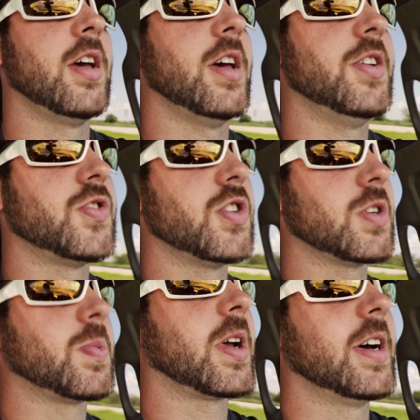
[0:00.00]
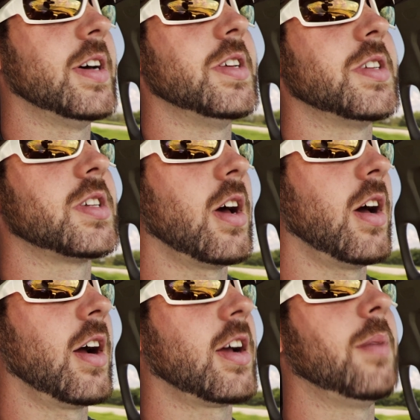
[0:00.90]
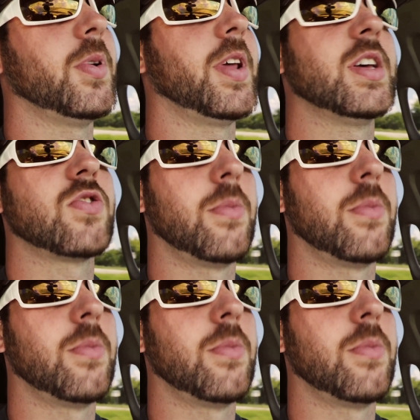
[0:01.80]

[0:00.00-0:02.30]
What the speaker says: is just because a couple days